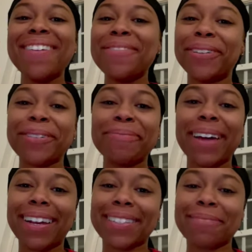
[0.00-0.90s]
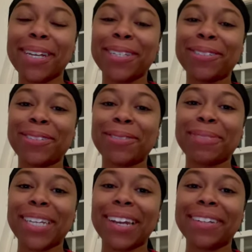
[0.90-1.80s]
Welcome back to my
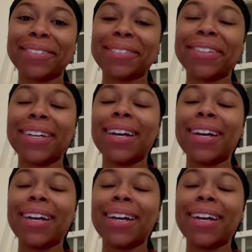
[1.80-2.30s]
YouTube channel.